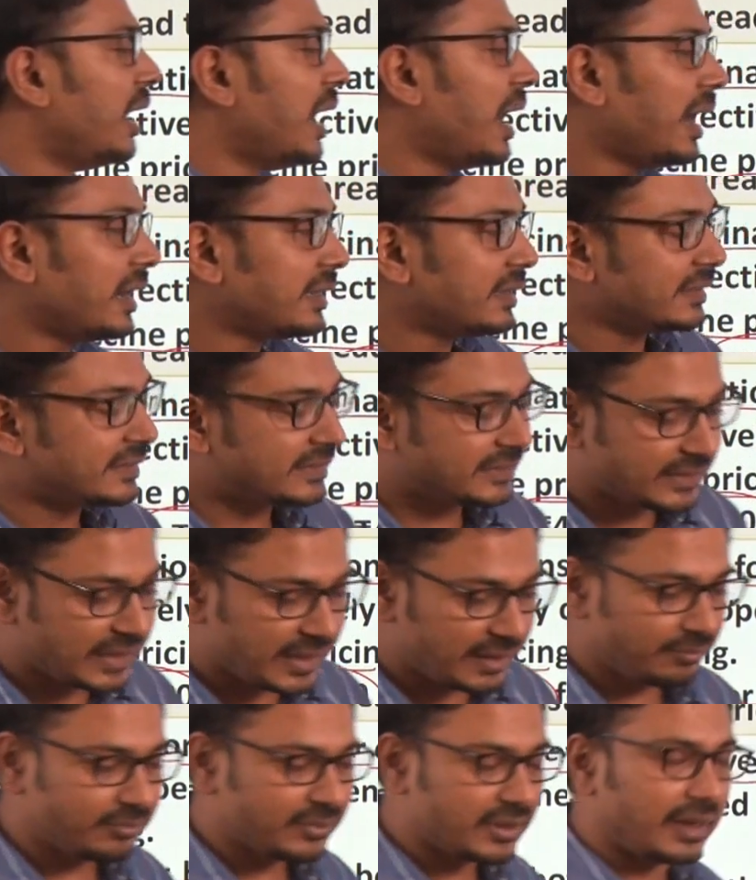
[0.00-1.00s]
At the
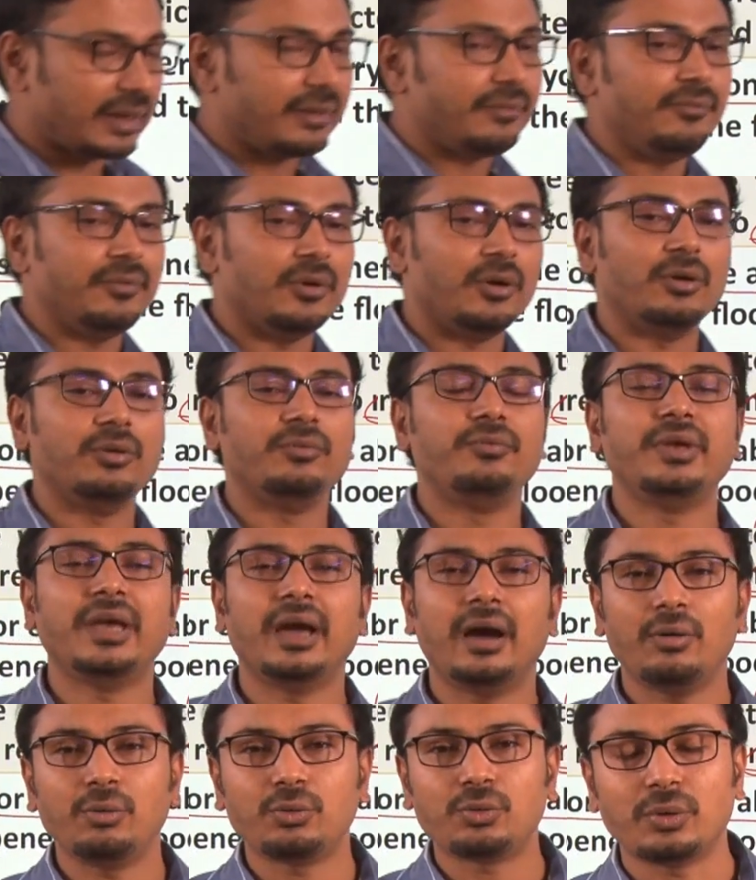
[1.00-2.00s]
same time, we
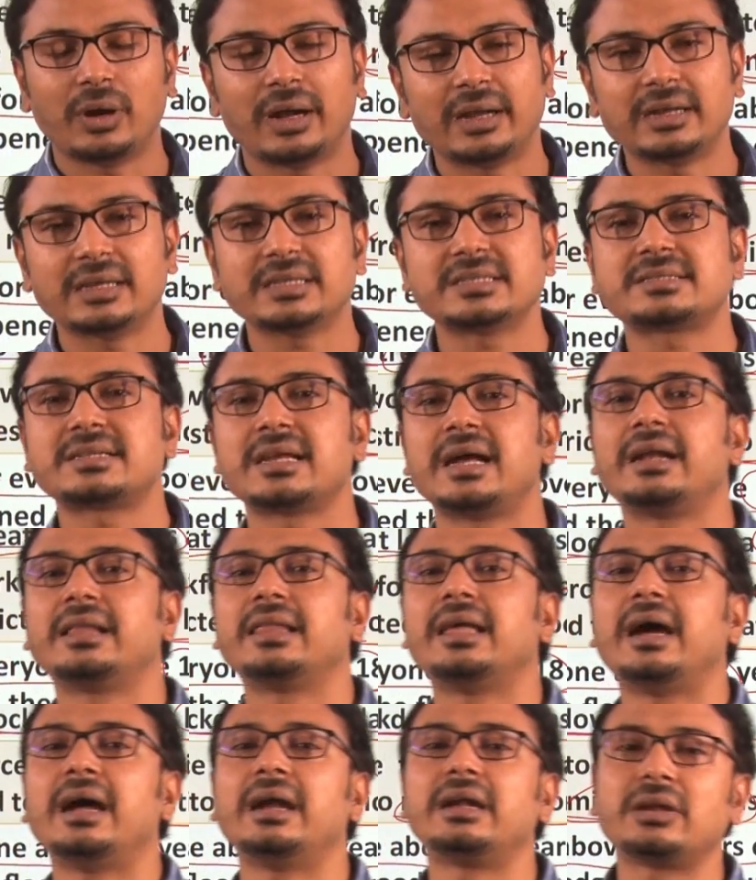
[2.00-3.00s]
have to understand
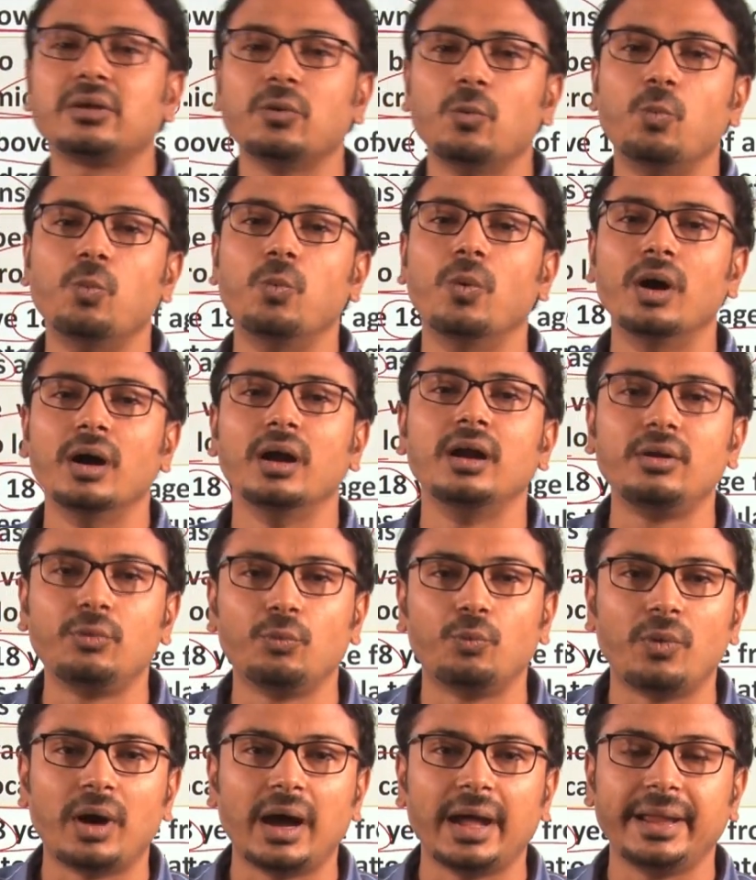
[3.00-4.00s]
that
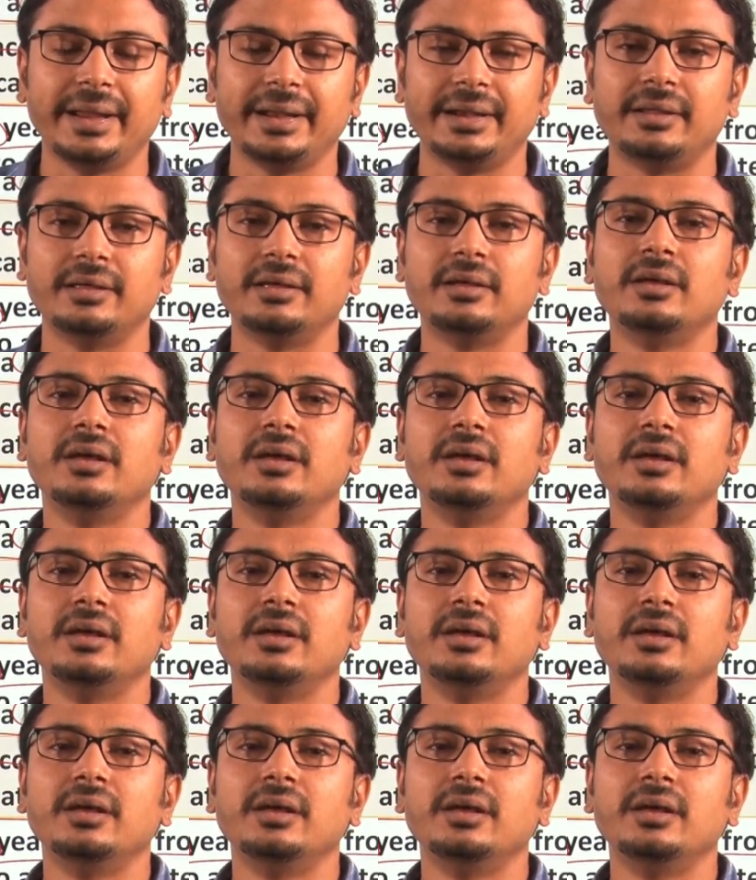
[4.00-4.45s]
worldwide,